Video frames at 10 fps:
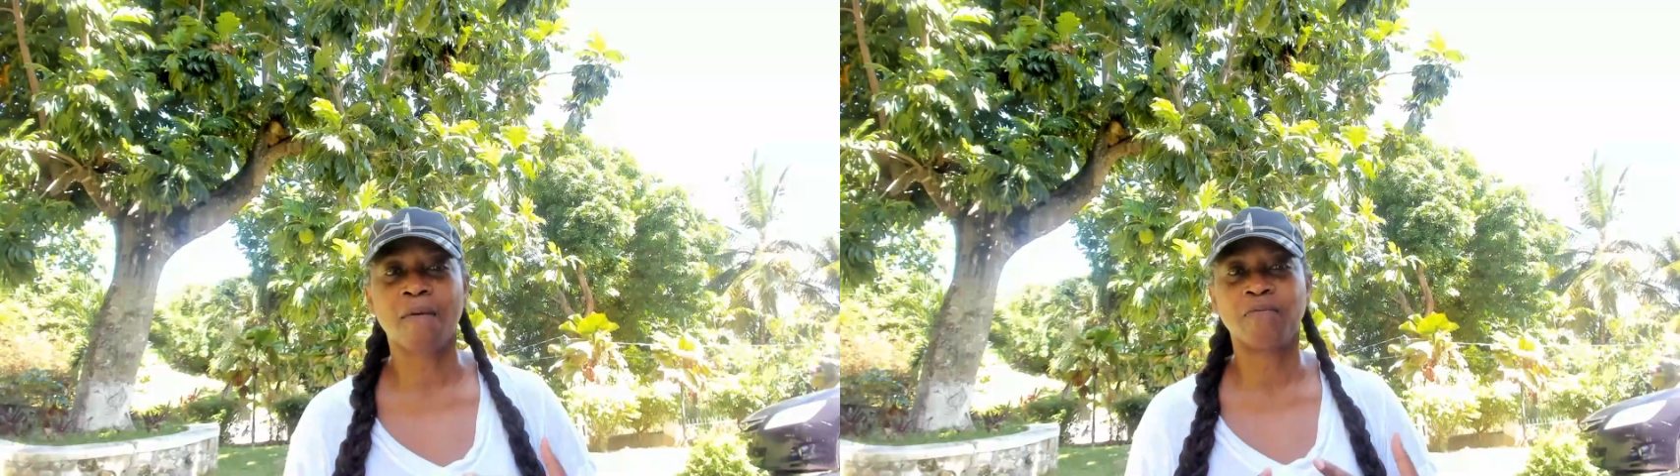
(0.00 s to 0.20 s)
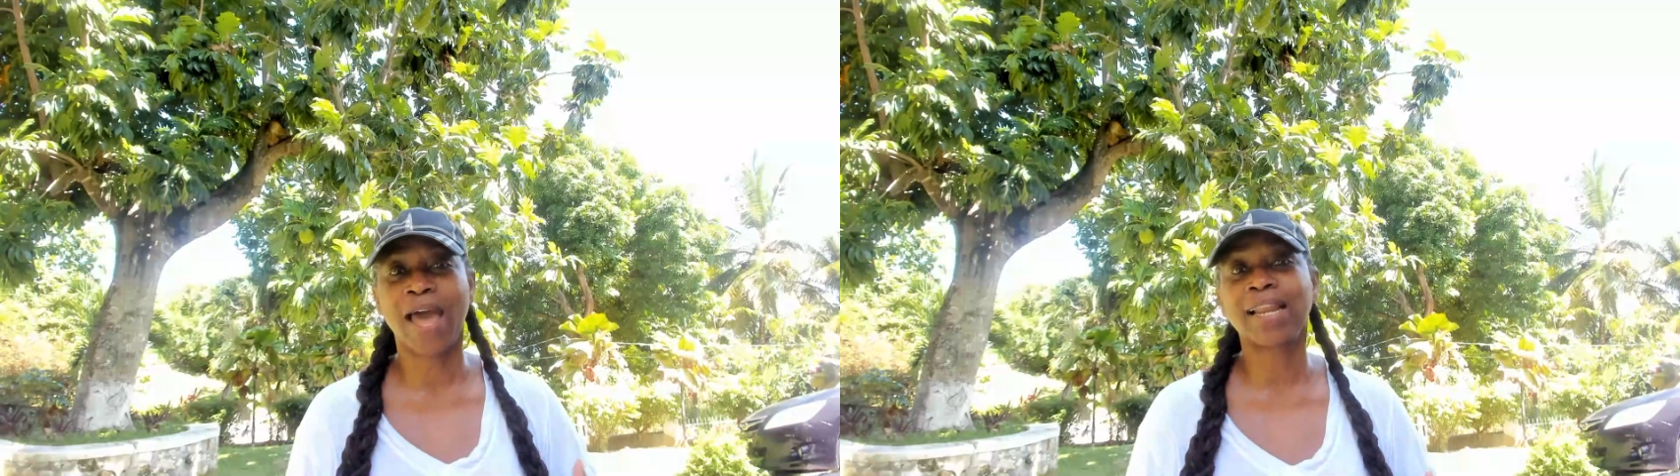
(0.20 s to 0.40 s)

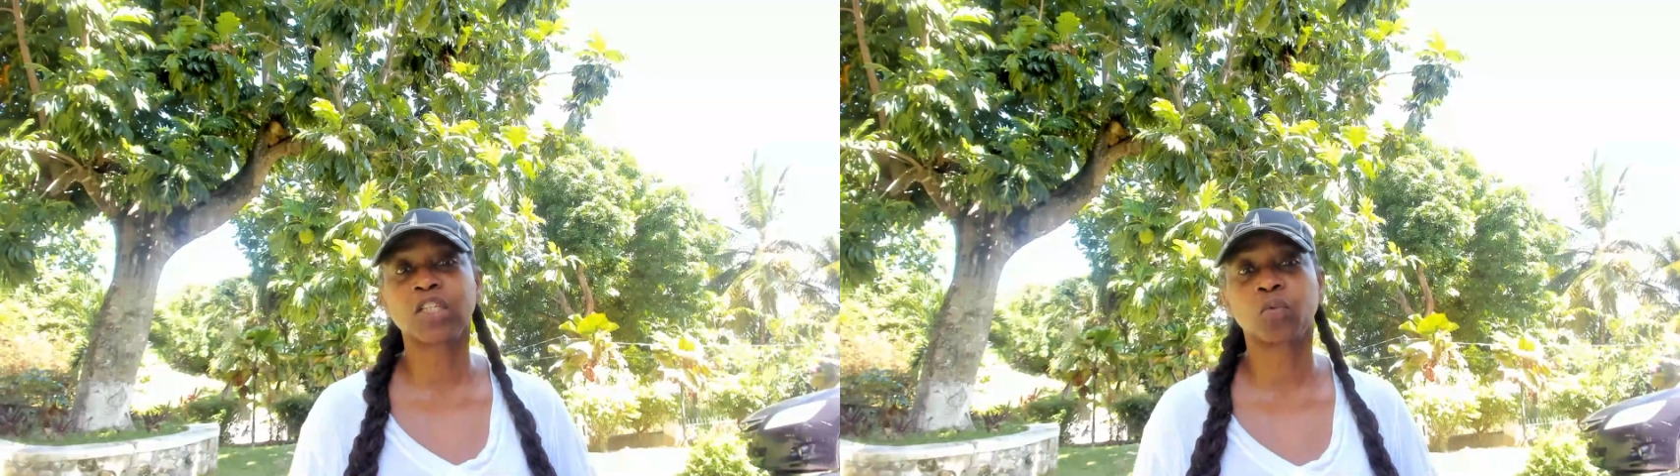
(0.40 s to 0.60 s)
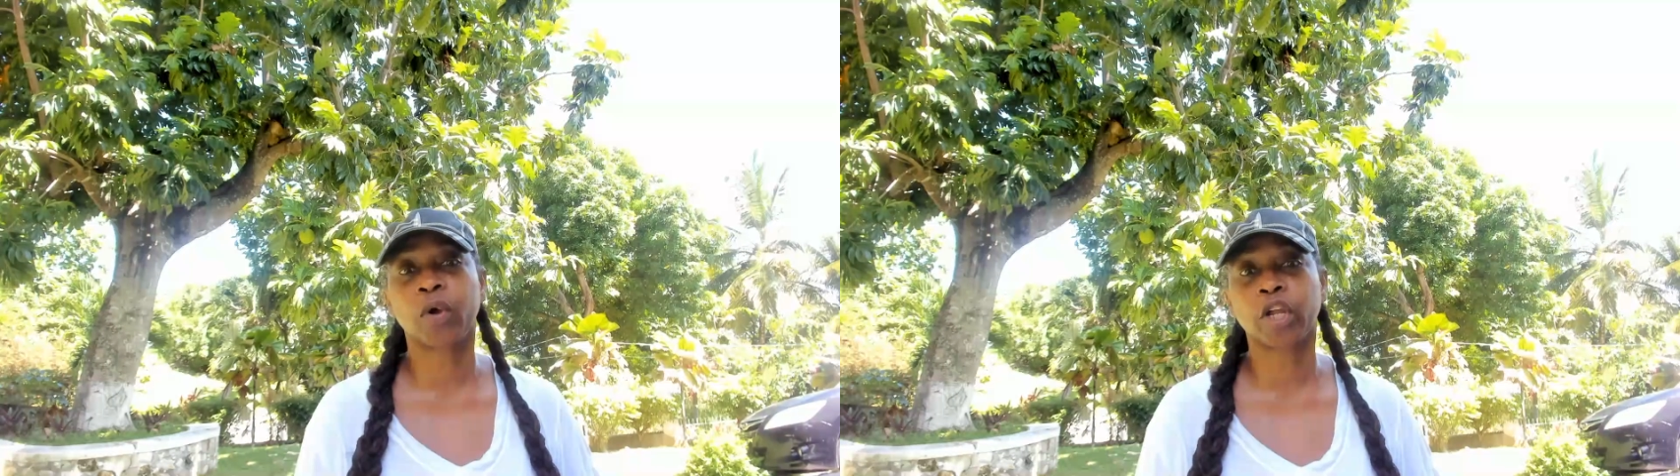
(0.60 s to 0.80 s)
That
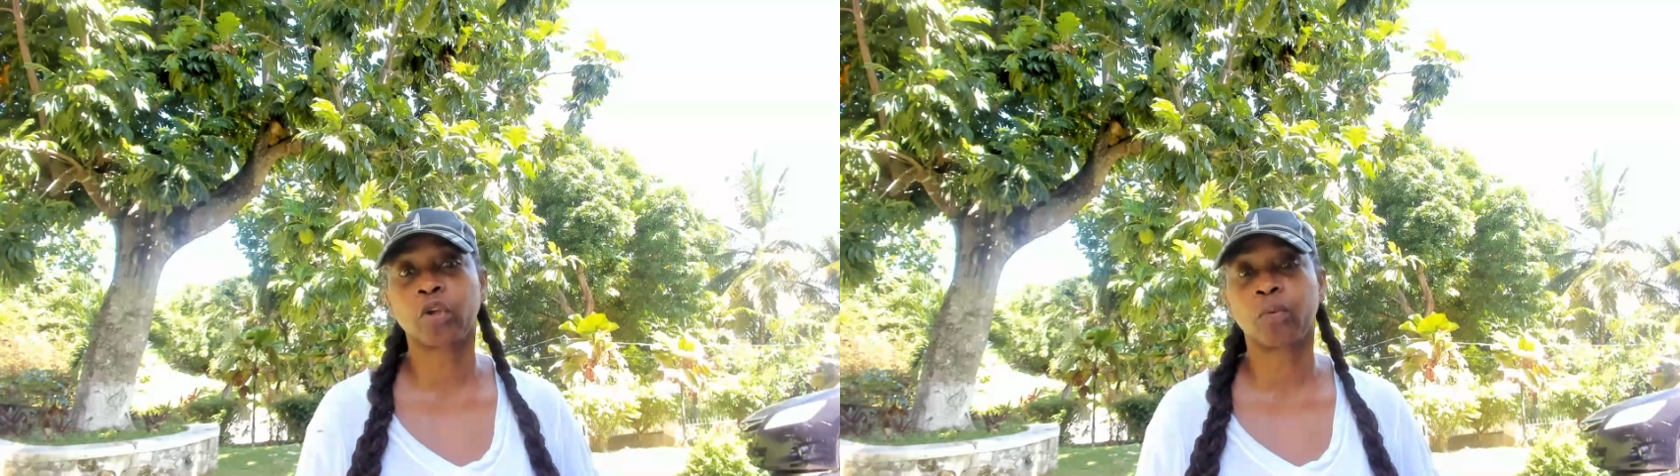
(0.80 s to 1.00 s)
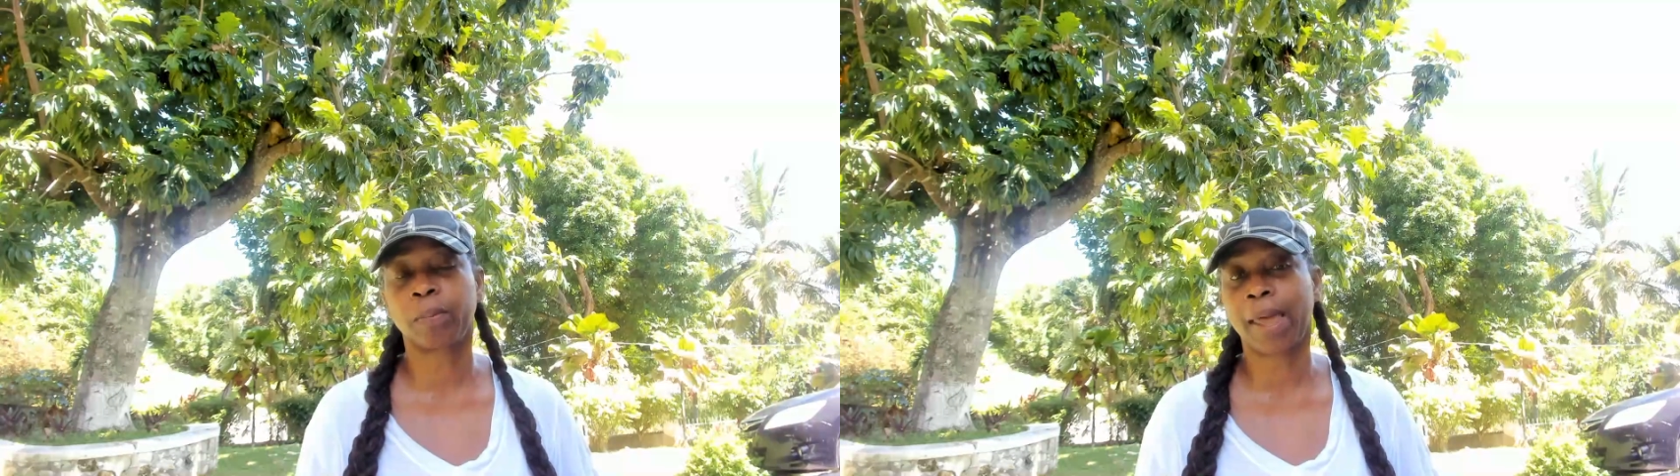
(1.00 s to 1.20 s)
is where you will